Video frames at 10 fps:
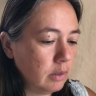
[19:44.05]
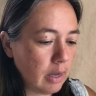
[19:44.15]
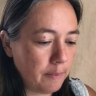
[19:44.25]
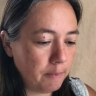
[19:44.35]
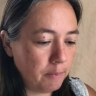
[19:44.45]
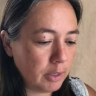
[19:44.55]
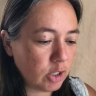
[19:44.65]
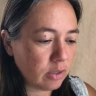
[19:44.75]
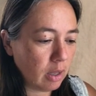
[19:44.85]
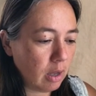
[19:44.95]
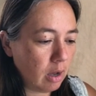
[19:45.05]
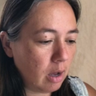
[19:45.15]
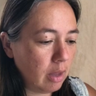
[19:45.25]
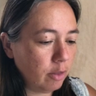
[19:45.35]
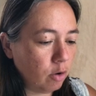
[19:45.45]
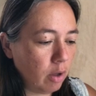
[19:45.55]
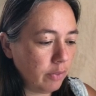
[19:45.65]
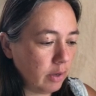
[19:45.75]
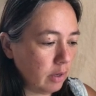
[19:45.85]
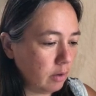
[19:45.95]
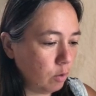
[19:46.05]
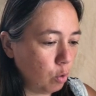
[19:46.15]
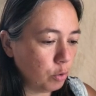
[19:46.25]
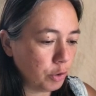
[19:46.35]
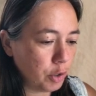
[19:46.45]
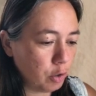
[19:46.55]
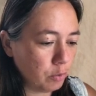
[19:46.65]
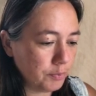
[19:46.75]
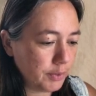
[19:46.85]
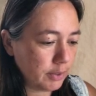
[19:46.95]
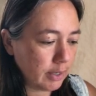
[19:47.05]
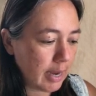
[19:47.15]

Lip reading: Yep, but just a little on the older homes